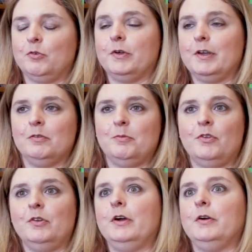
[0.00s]
we'll give them
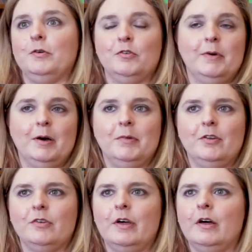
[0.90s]
scenarios about
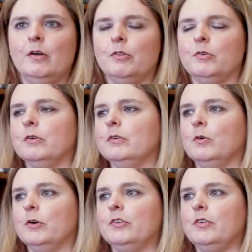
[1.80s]
mental health
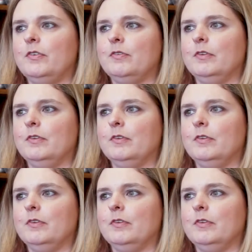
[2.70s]
or just,